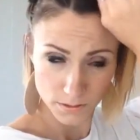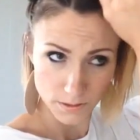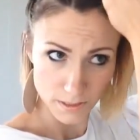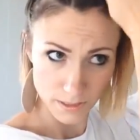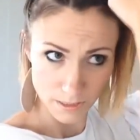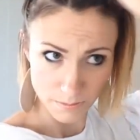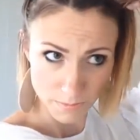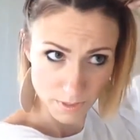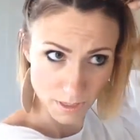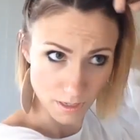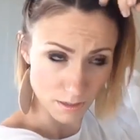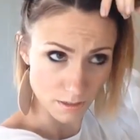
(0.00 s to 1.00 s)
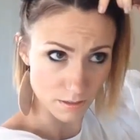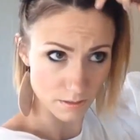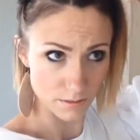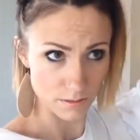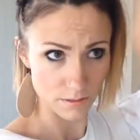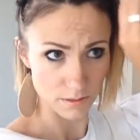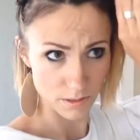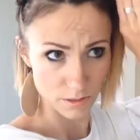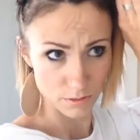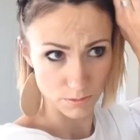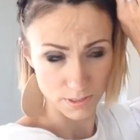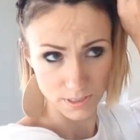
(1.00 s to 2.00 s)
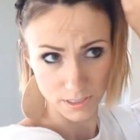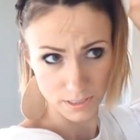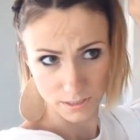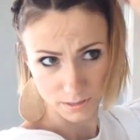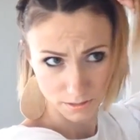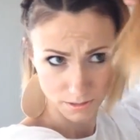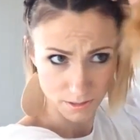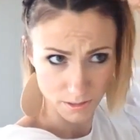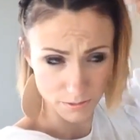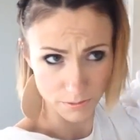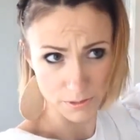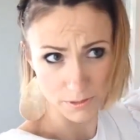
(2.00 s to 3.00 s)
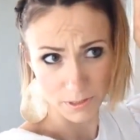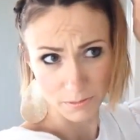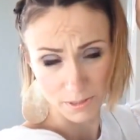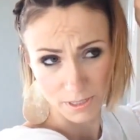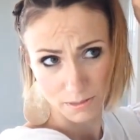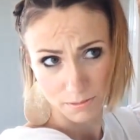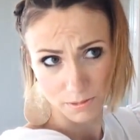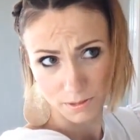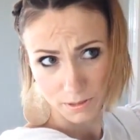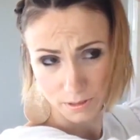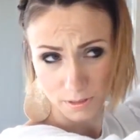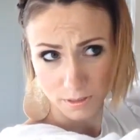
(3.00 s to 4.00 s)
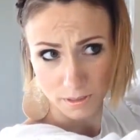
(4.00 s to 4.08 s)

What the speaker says: do the same thing. Twist it as close to the root as possible,